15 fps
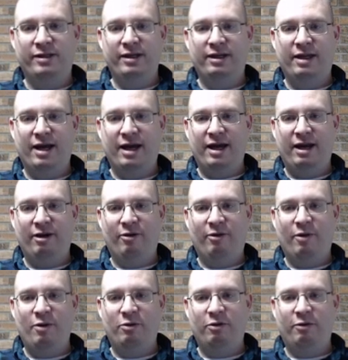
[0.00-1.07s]
seeing that kind of
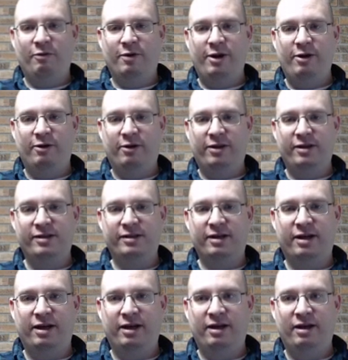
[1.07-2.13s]
growth over here on this
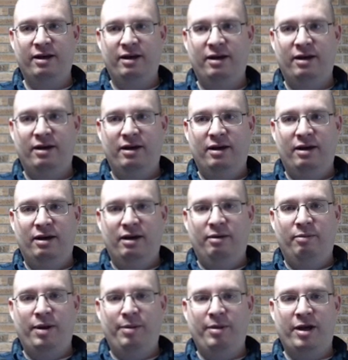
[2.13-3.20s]
side.
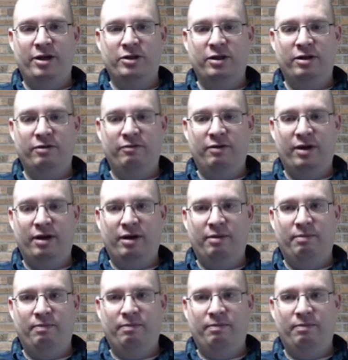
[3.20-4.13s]
Maybe I should have